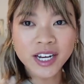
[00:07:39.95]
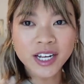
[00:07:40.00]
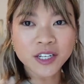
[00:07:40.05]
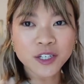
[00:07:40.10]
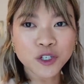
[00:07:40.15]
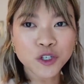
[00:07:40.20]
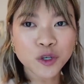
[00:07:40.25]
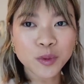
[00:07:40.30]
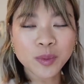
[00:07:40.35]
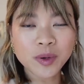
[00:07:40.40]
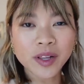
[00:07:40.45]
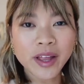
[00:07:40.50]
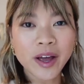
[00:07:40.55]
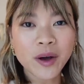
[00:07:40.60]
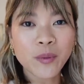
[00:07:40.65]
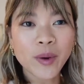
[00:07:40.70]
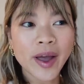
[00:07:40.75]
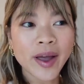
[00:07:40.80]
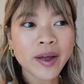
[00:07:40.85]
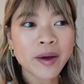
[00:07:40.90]
It's super
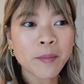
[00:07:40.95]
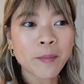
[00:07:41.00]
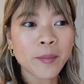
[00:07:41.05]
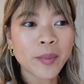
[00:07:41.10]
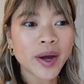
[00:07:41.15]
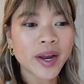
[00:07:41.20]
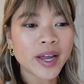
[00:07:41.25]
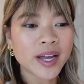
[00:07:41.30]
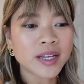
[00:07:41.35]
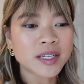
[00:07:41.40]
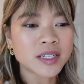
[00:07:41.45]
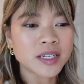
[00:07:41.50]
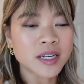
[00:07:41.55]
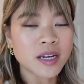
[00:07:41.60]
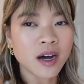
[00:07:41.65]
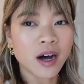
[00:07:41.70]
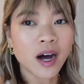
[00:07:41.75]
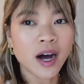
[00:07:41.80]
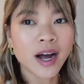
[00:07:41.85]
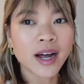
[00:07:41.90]
lightweight, but it's
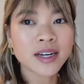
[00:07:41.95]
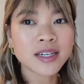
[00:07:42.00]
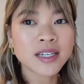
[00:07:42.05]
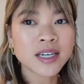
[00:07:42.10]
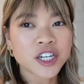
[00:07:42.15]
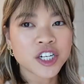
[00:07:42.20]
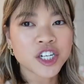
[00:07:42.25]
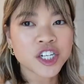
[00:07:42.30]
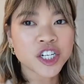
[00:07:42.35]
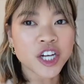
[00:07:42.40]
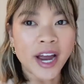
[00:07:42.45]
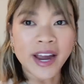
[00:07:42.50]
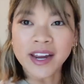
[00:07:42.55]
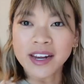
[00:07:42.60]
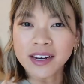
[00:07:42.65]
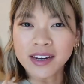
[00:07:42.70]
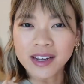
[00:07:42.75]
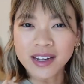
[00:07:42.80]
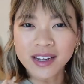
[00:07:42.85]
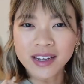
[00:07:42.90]
not
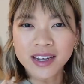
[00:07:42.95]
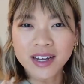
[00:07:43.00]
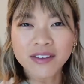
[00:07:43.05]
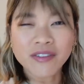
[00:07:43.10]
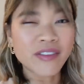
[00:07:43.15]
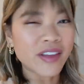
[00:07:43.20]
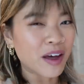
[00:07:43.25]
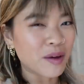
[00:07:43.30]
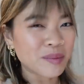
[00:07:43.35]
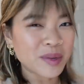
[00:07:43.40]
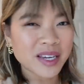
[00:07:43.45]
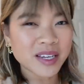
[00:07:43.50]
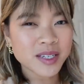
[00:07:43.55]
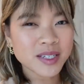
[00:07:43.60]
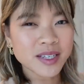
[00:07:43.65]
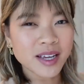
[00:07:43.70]
shiny, if that makes